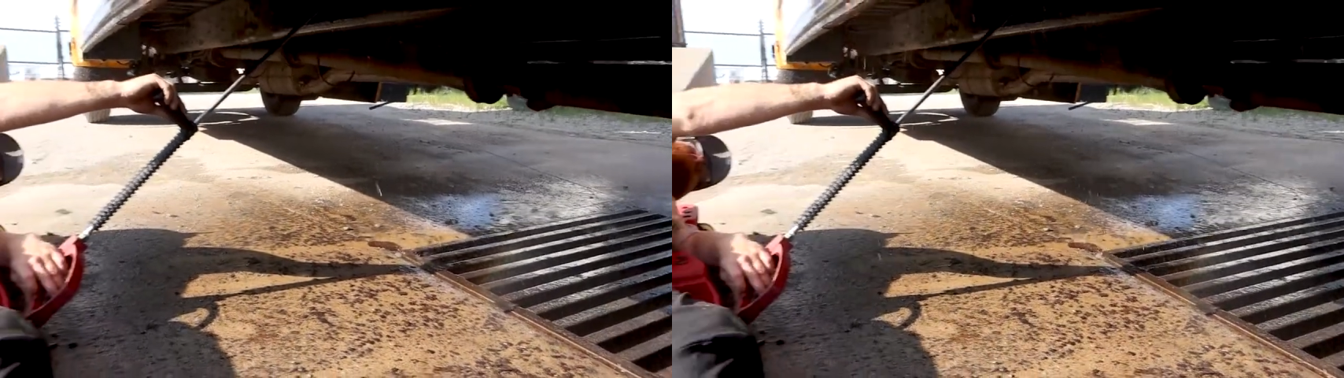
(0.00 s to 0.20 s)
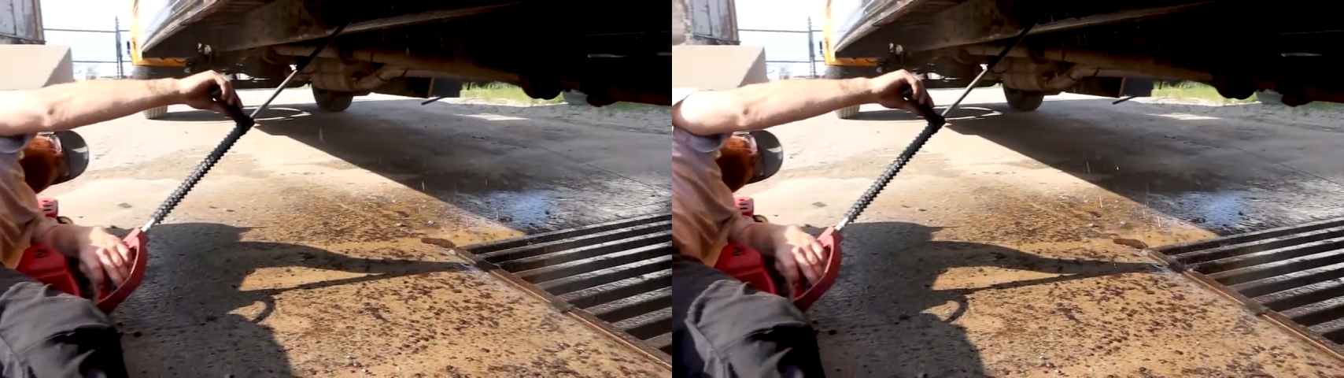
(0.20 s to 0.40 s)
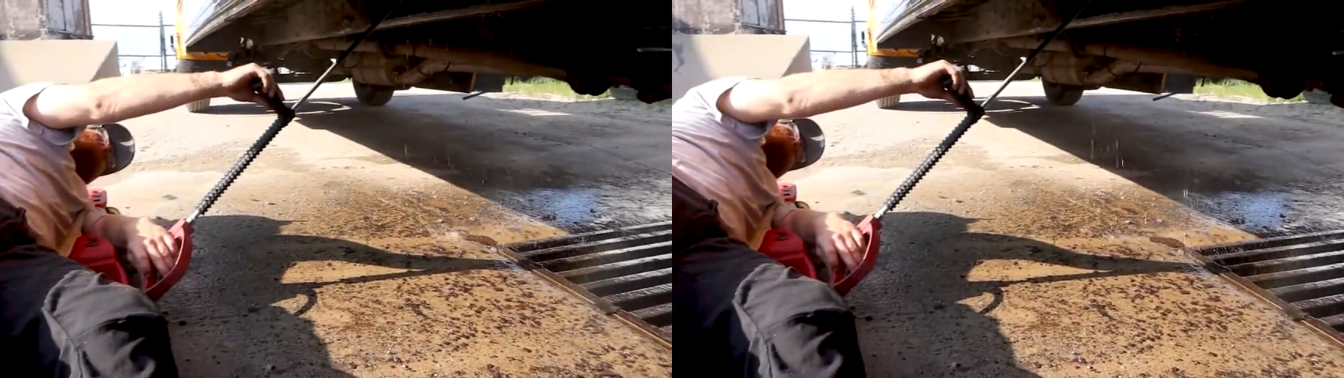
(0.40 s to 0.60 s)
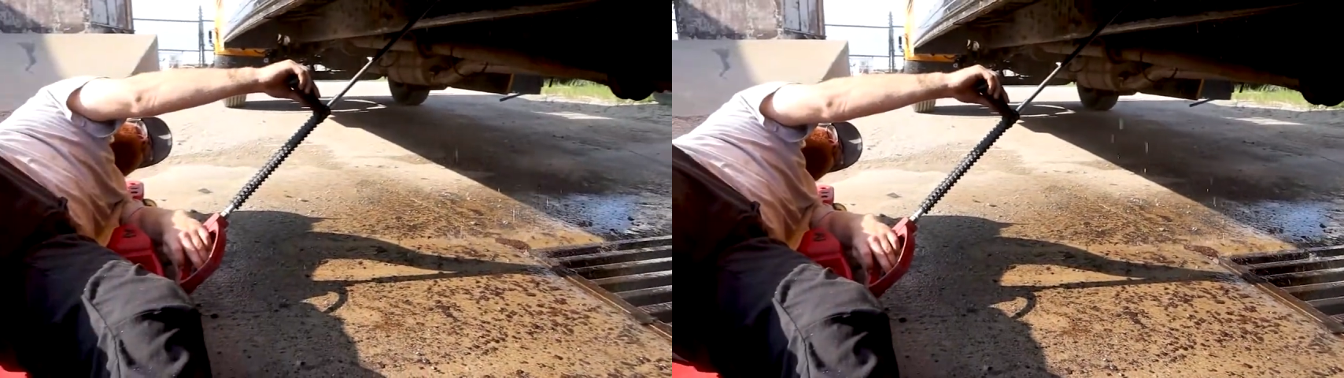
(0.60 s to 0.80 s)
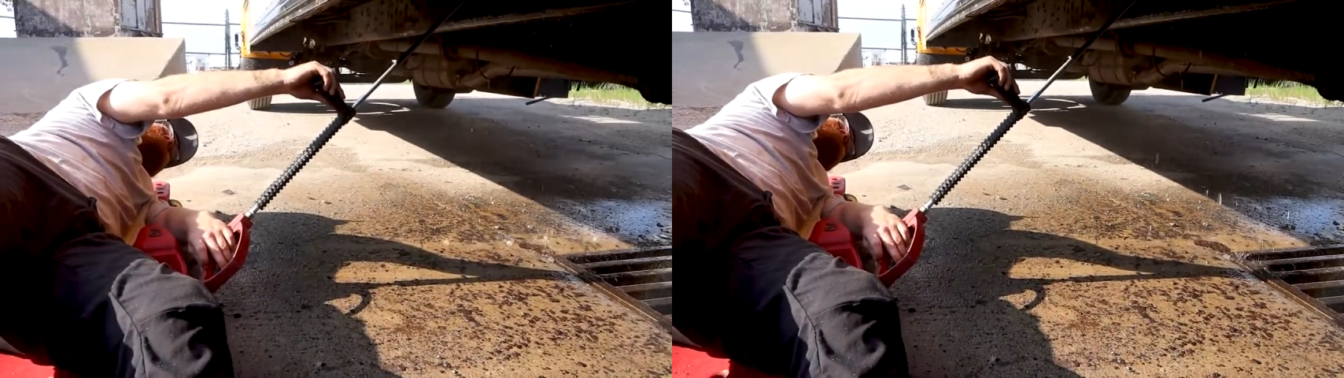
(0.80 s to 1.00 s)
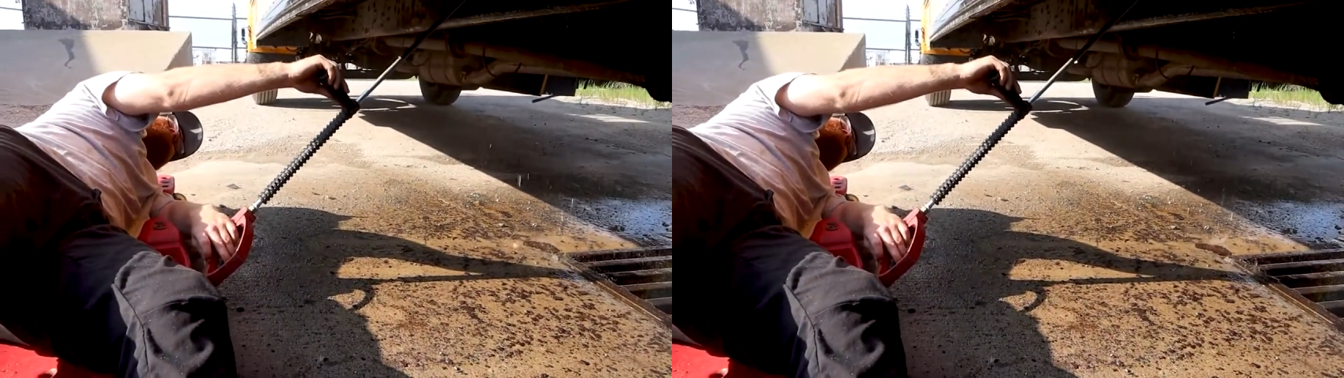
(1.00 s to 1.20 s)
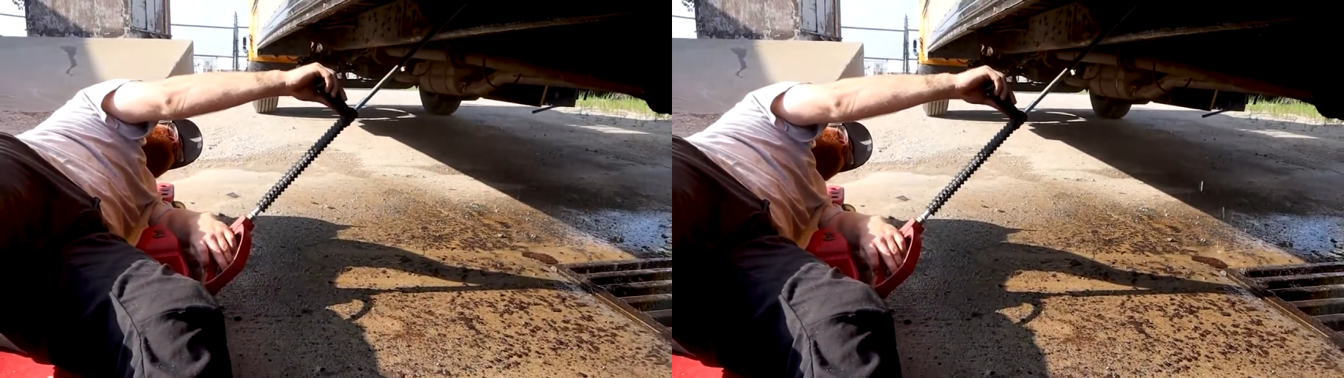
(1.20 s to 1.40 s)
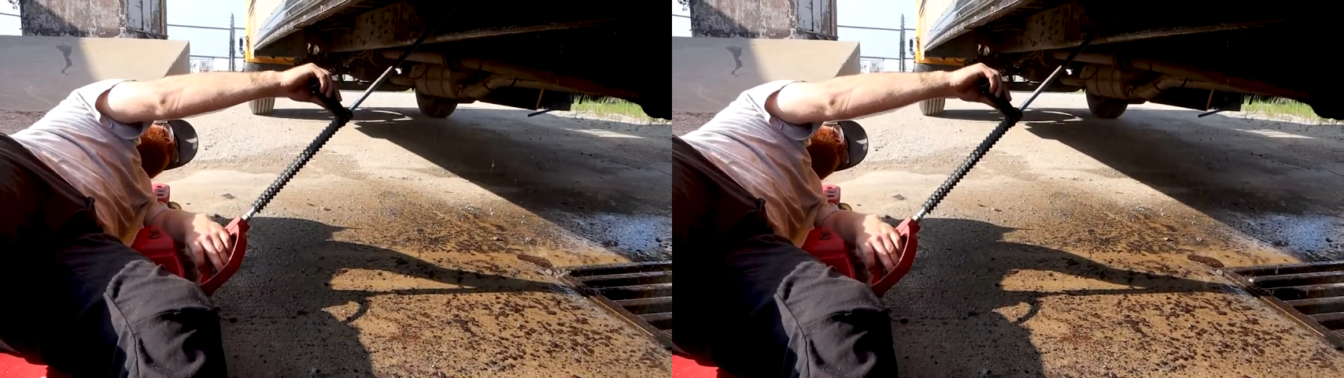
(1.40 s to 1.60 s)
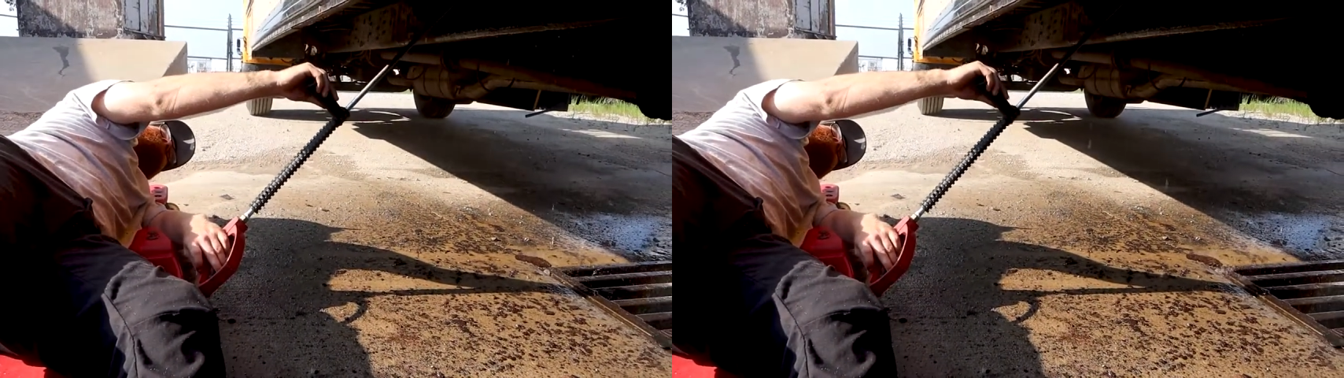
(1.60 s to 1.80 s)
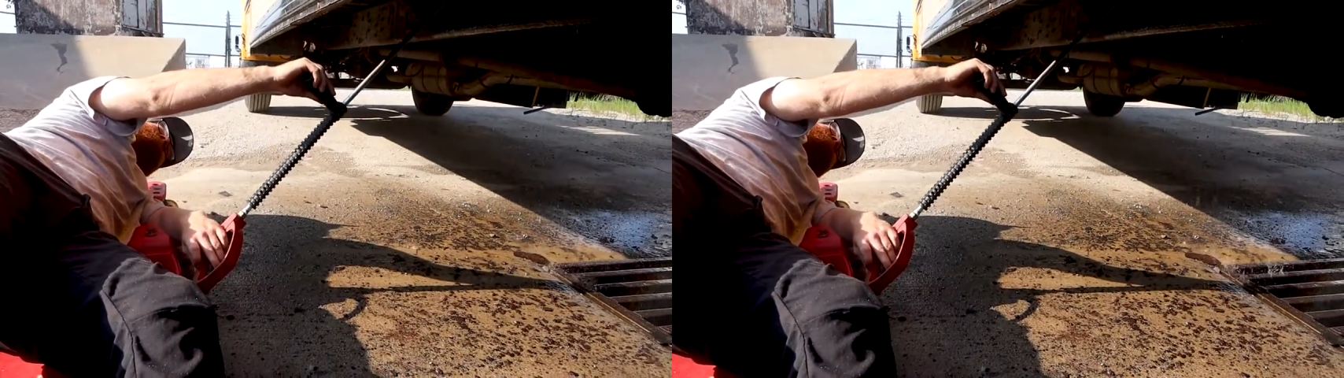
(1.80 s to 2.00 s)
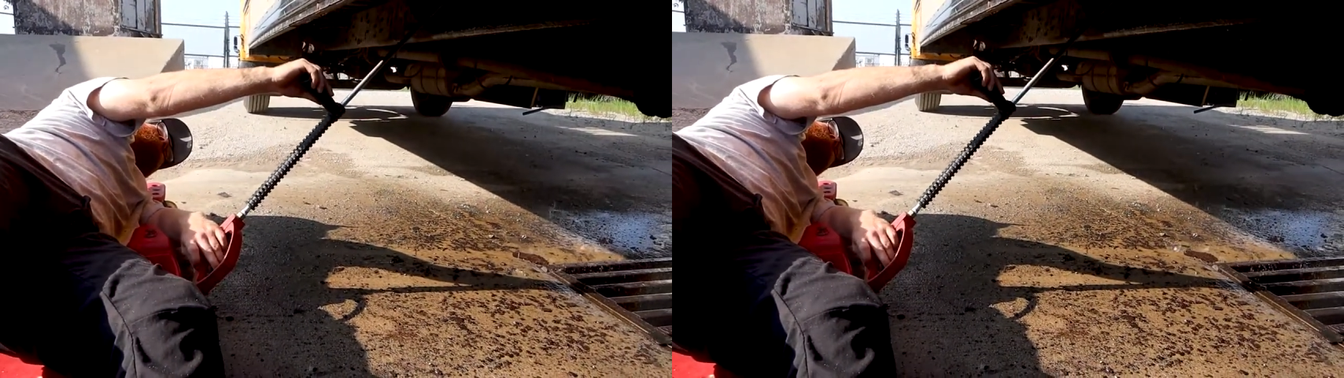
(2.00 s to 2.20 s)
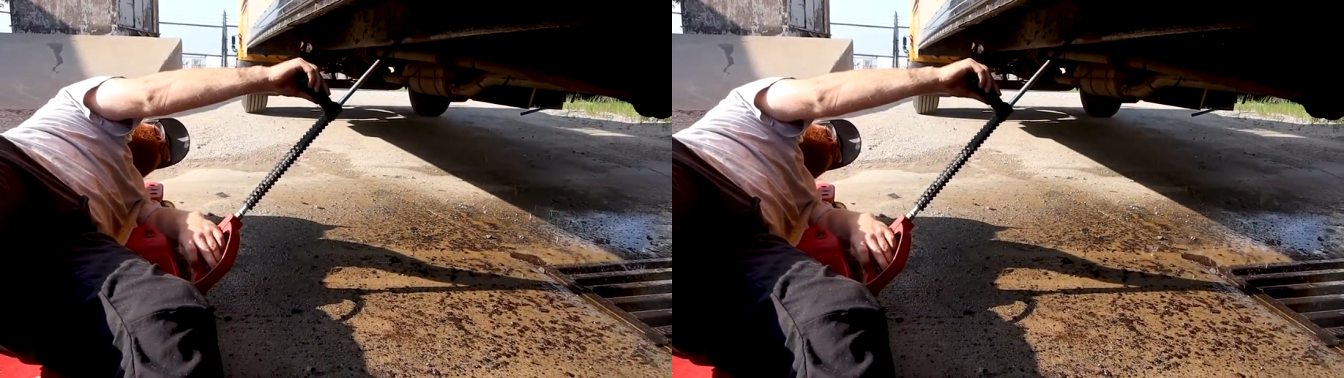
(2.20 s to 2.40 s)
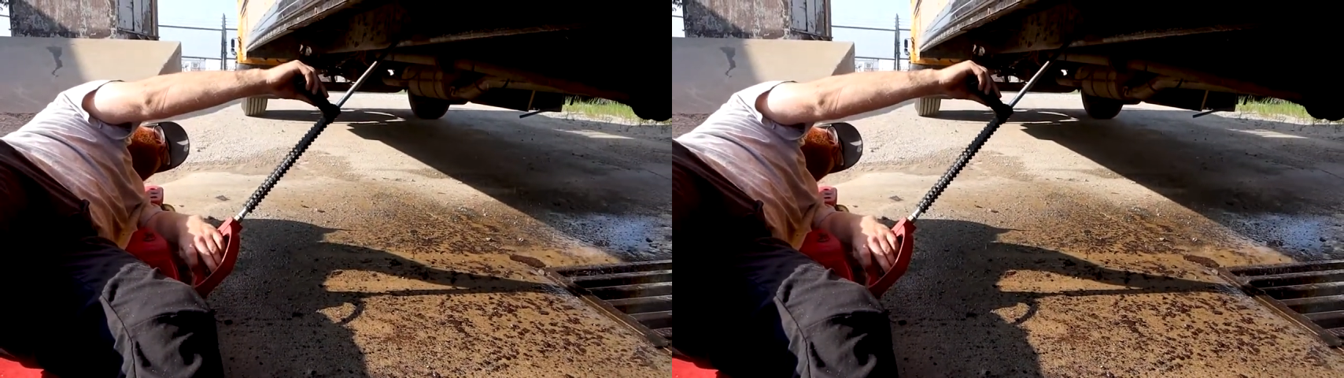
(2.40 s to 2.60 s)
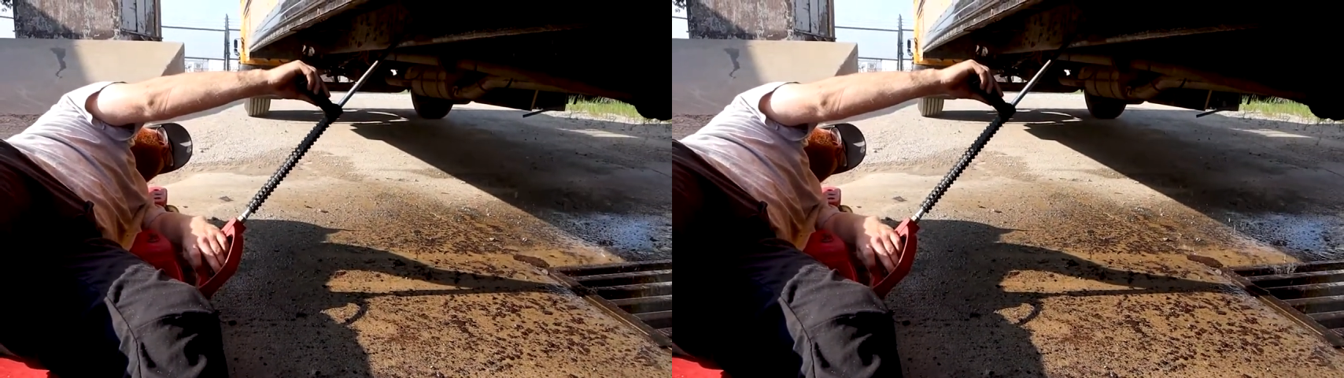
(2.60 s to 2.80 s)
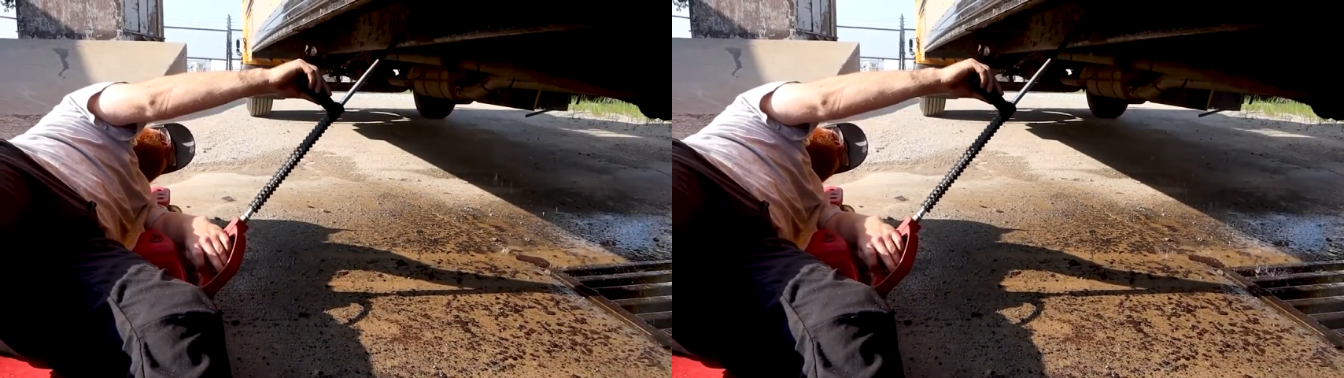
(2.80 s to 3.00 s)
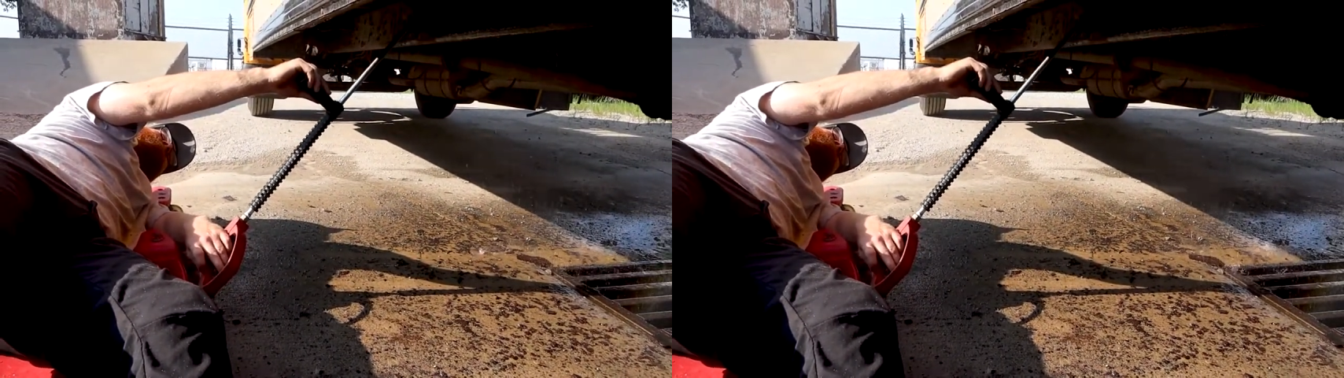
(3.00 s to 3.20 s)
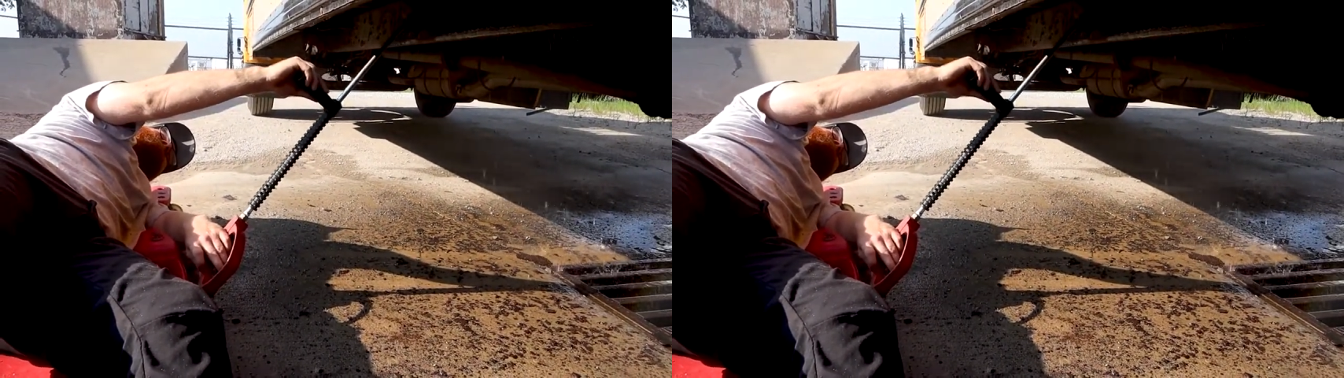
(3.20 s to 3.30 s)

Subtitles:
No face is visible, so there are no lips to read.